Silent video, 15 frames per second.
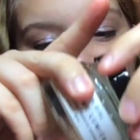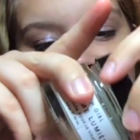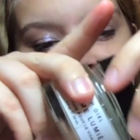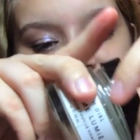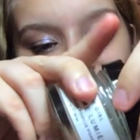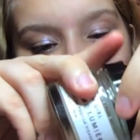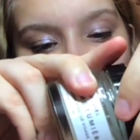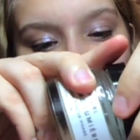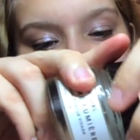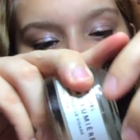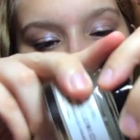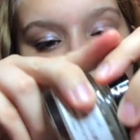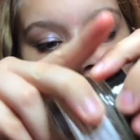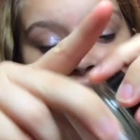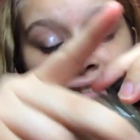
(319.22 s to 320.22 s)
as
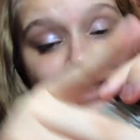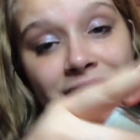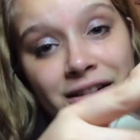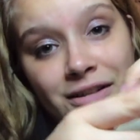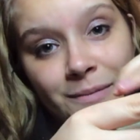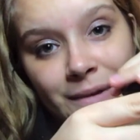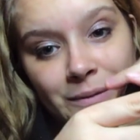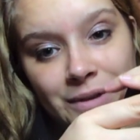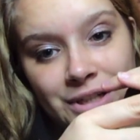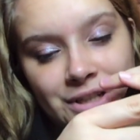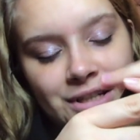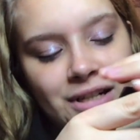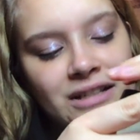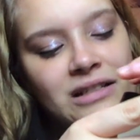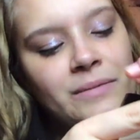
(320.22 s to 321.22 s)
the serum that we just
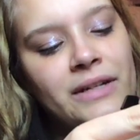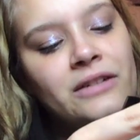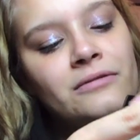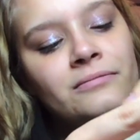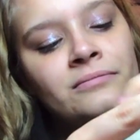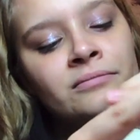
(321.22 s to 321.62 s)
talked about.